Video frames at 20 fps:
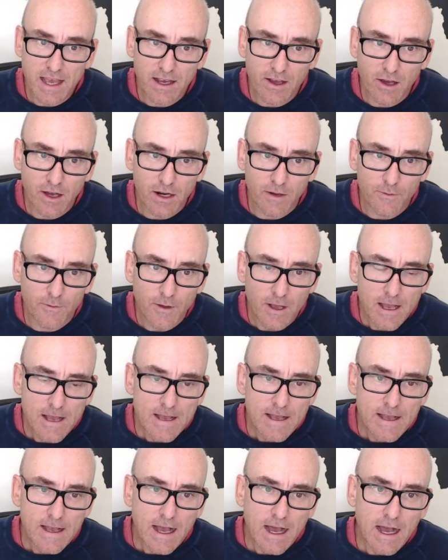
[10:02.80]
that kind of
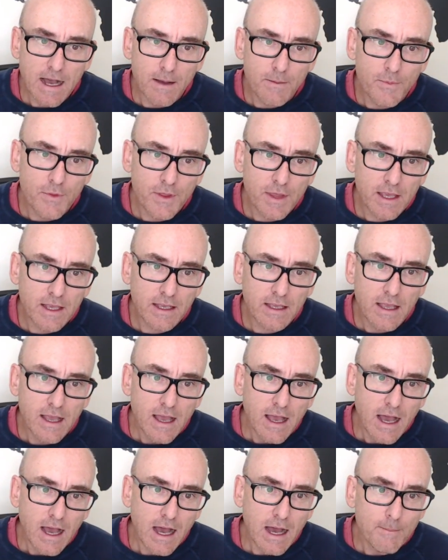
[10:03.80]
thing.
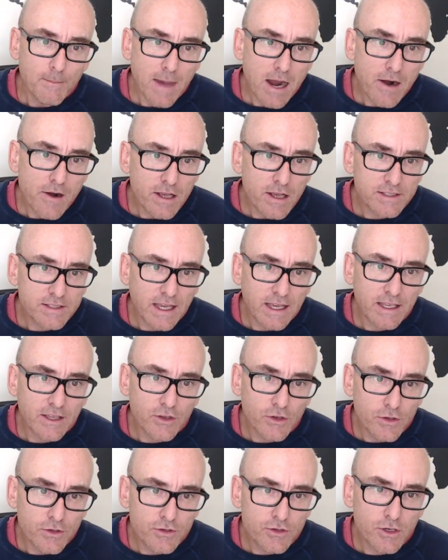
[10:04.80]
Mario
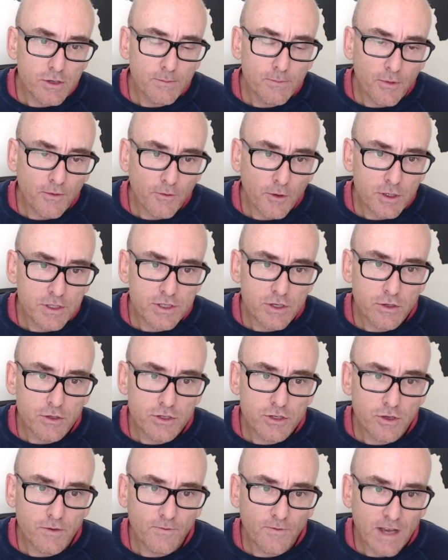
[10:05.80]
saying YouTube, prefers
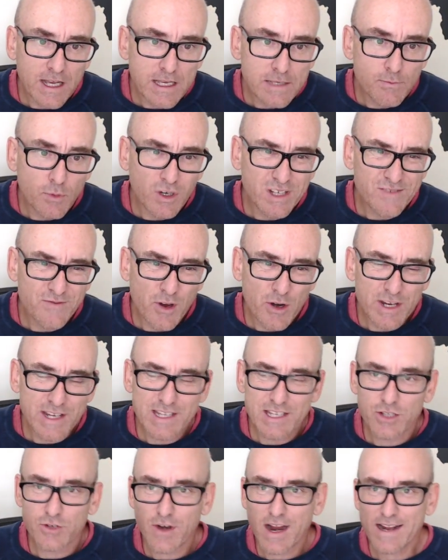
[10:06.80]
YouTube. Facebook is very
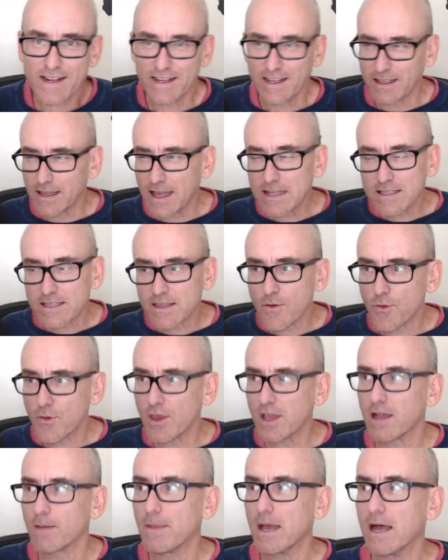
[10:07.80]
distracting. And that's the
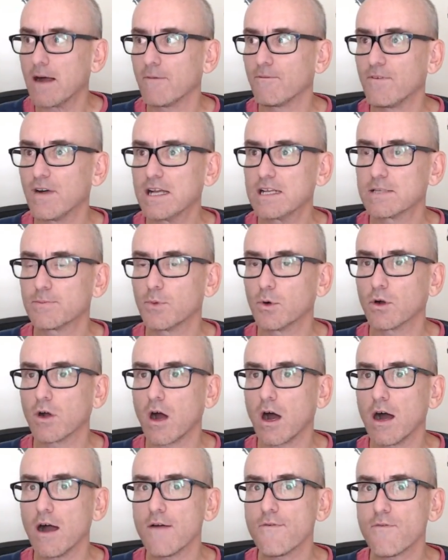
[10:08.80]
thing about
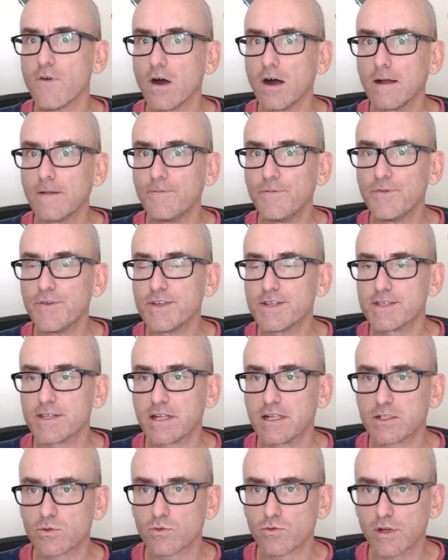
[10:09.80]
Facebook, I find, is that
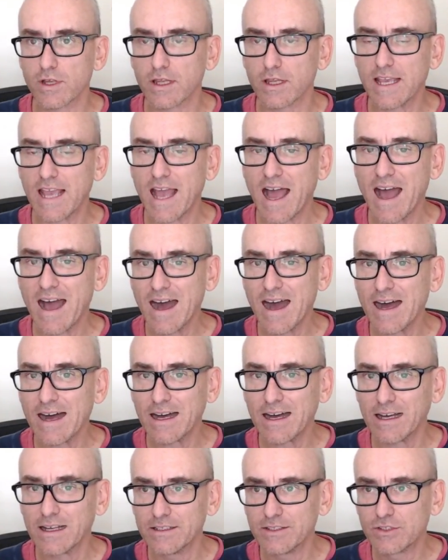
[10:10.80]
it's really
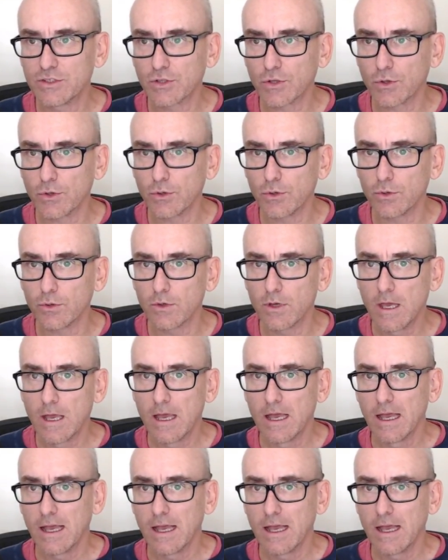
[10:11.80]
hard to